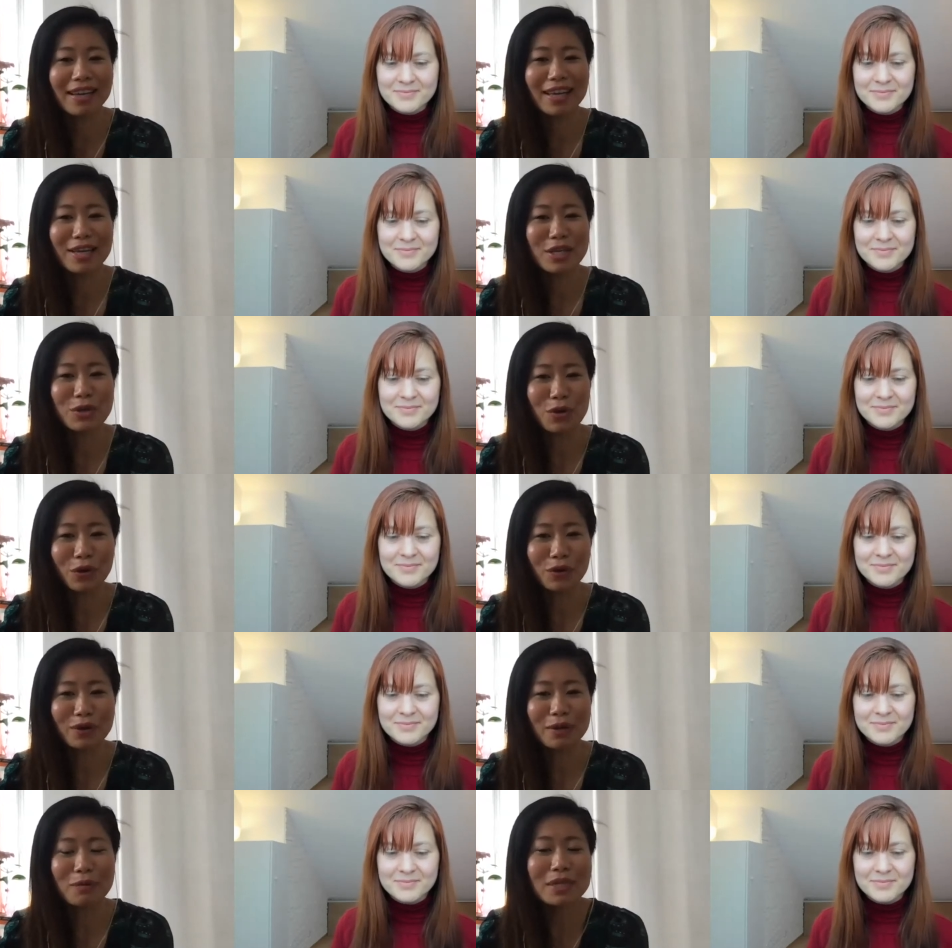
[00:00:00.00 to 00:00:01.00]
Speaker 1: it
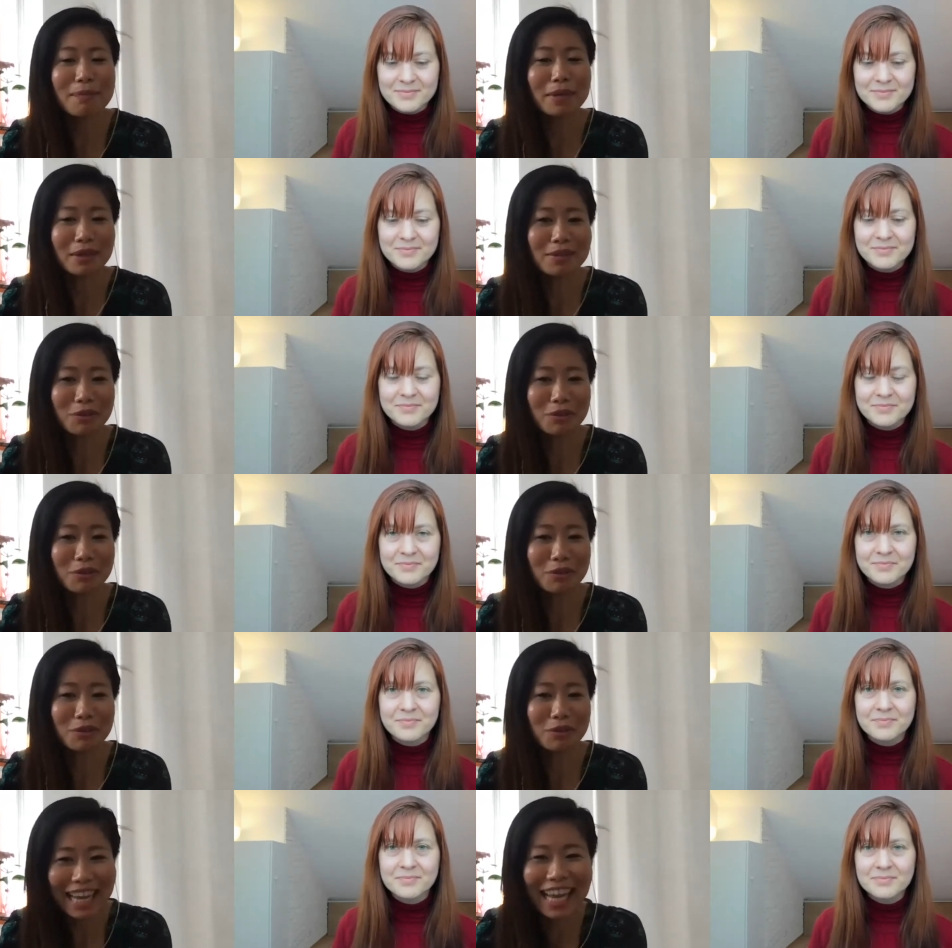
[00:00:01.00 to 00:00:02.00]
was a bit different,
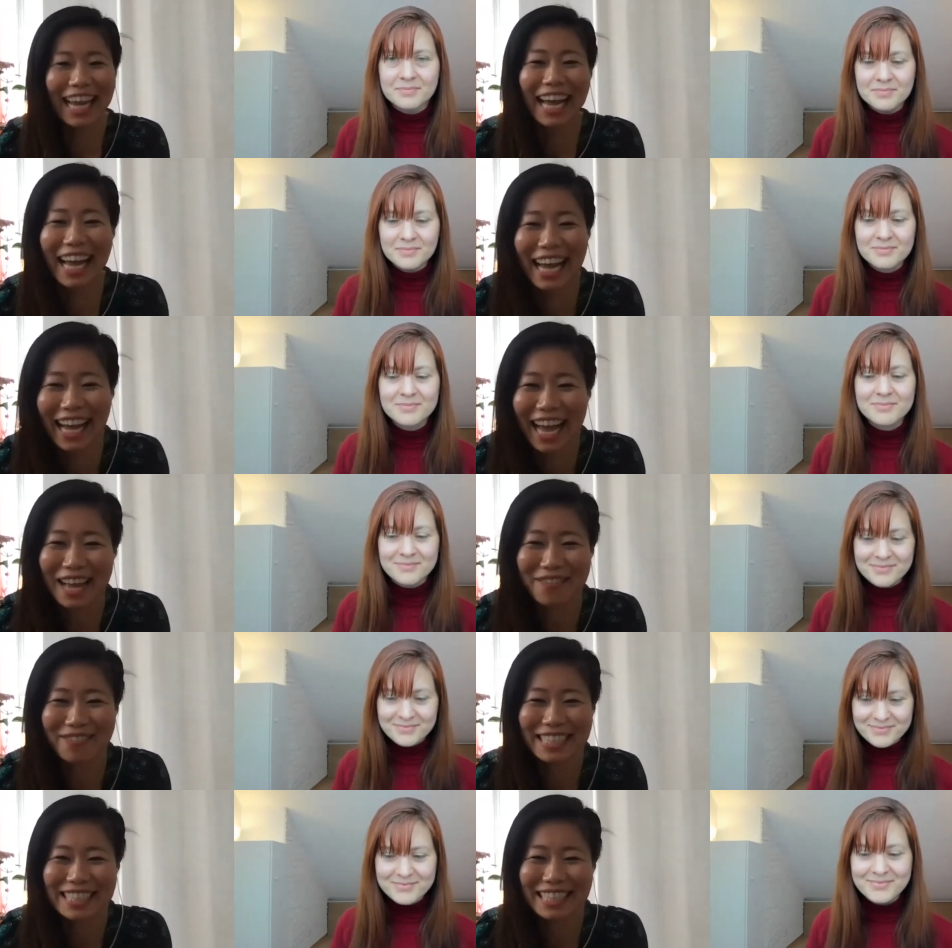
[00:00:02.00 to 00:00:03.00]
I must
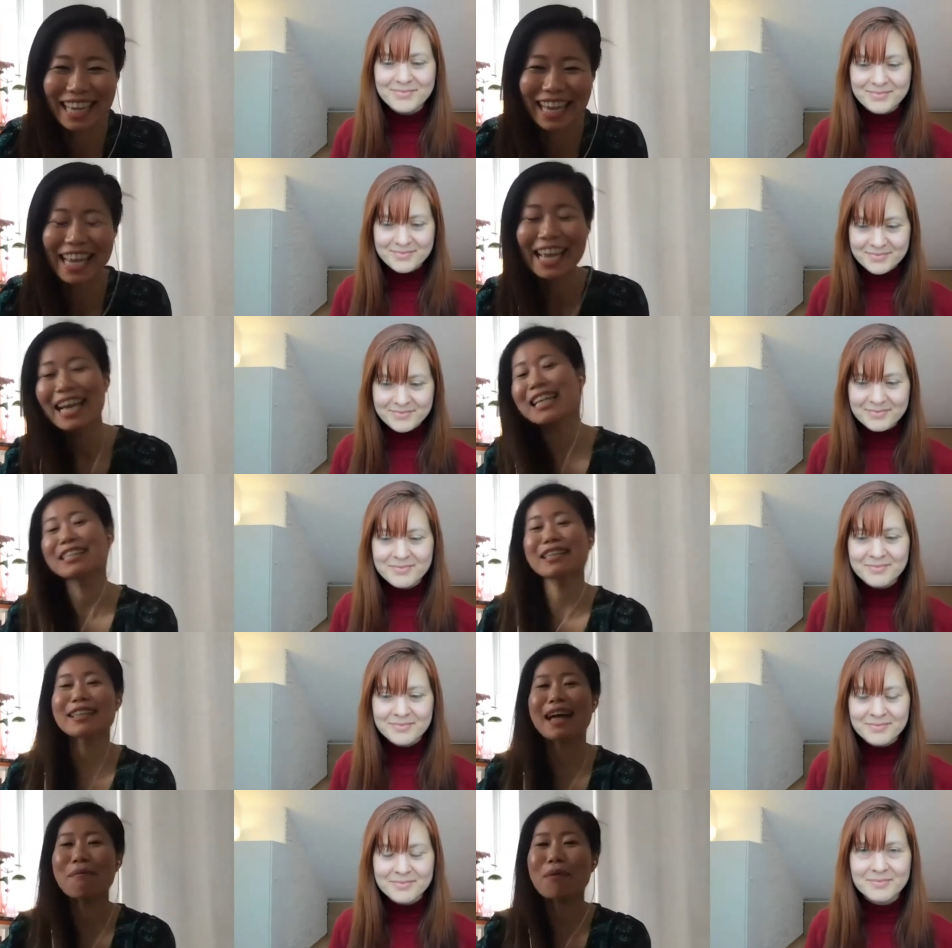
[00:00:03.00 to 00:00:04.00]
say. So that
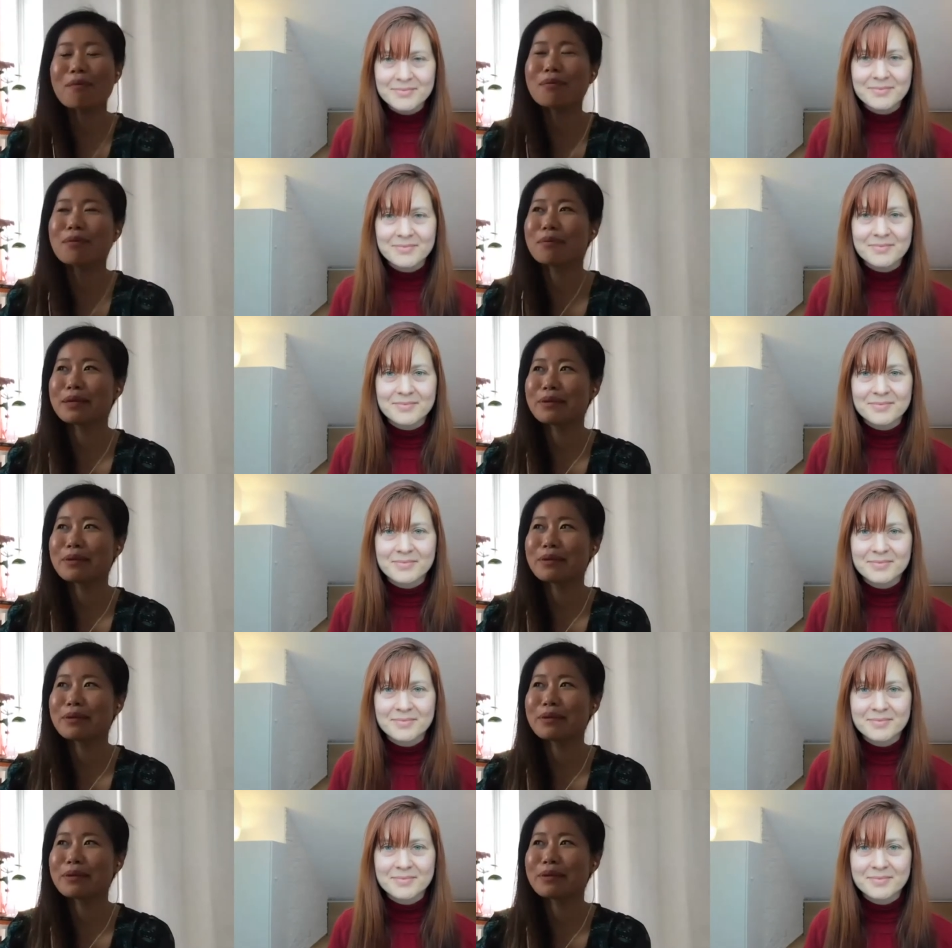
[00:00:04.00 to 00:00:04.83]
probably was